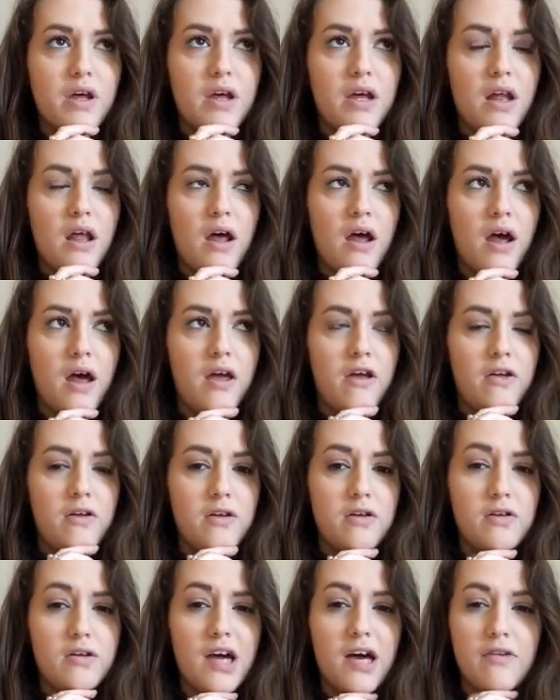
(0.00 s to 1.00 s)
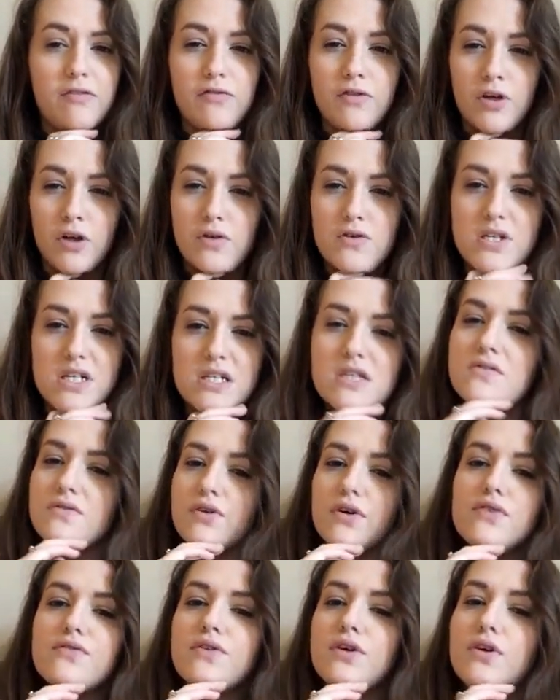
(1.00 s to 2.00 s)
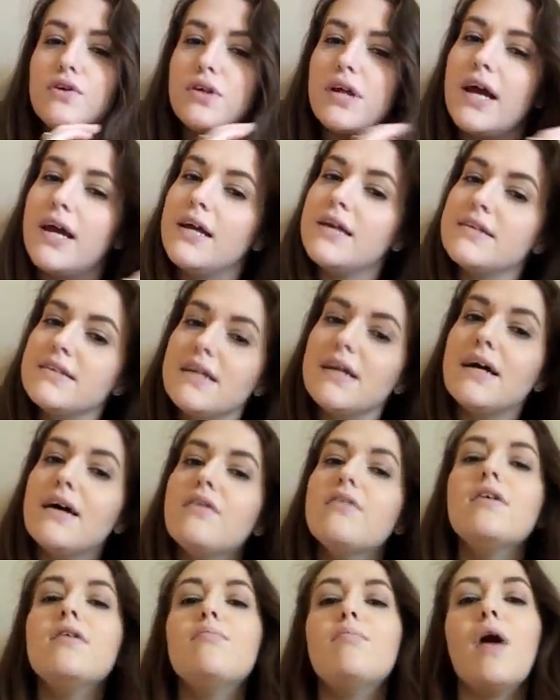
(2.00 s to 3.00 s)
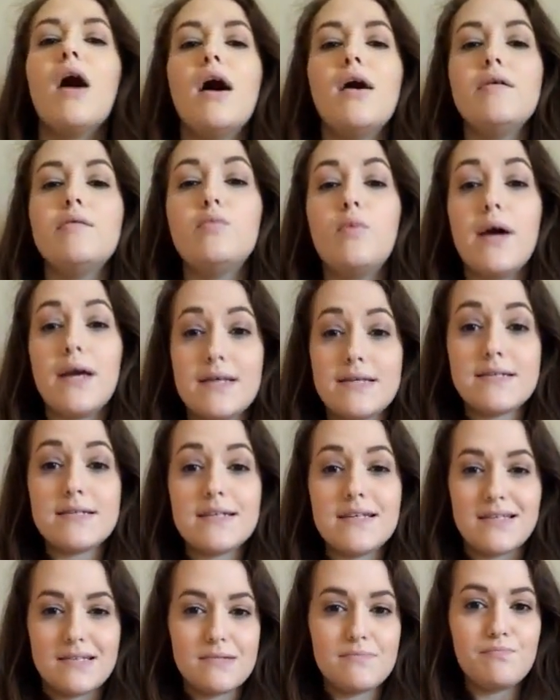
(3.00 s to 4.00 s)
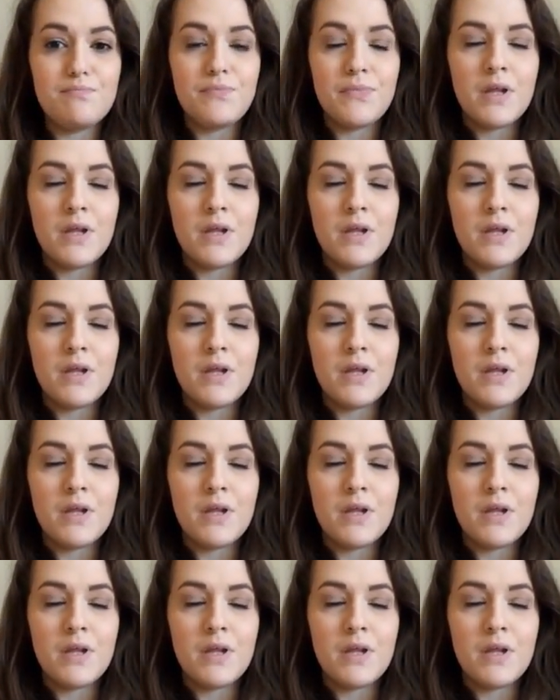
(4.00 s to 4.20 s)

and I have noticed for a few days now that my waist is